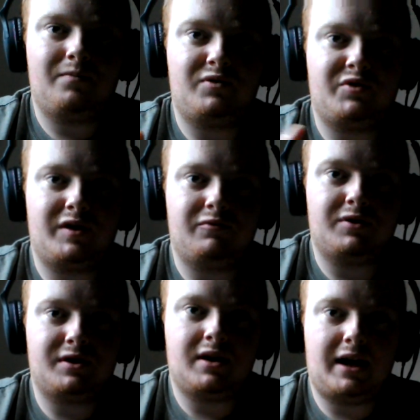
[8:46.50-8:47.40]
between
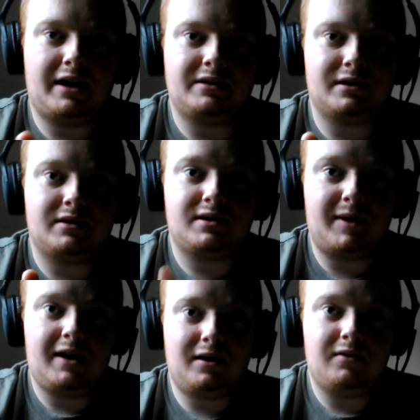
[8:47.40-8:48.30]
Russia and
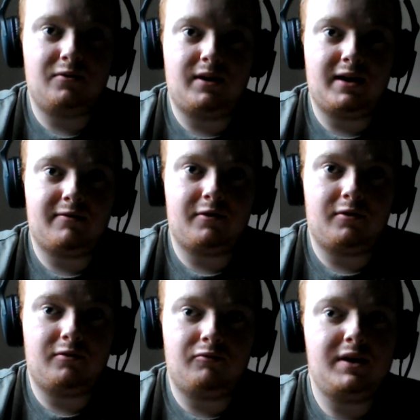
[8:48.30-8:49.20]
Spain, where
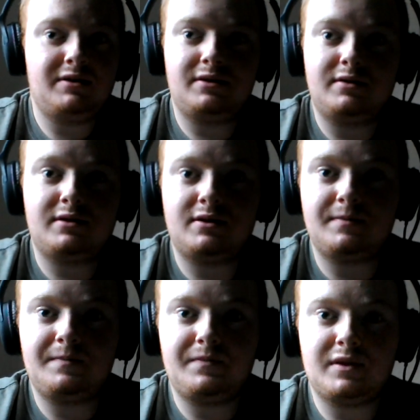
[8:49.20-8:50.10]
for reasons...
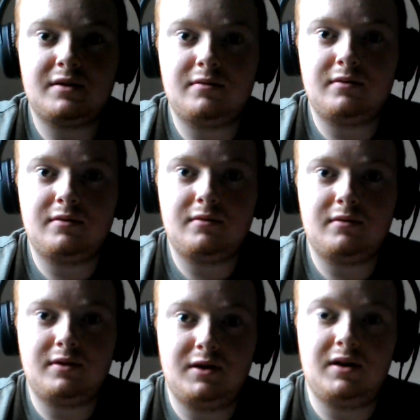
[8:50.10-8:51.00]

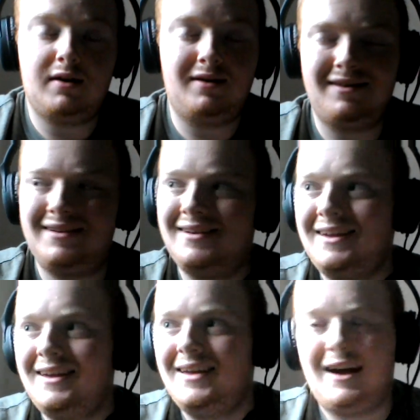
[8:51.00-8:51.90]

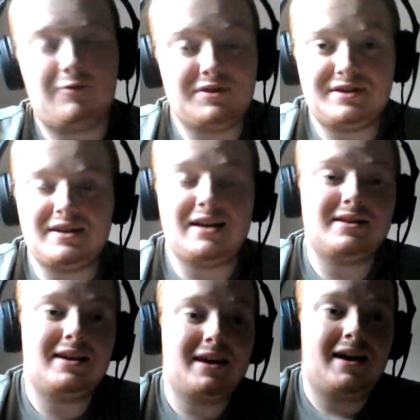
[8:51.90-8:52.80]
I've already said,
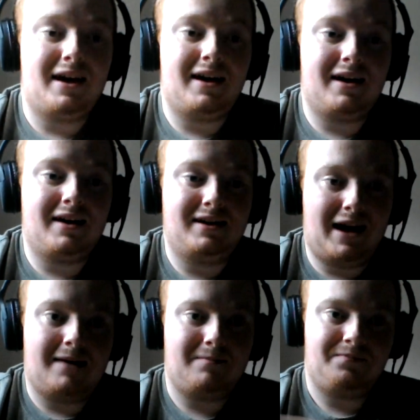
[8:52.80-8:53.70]
they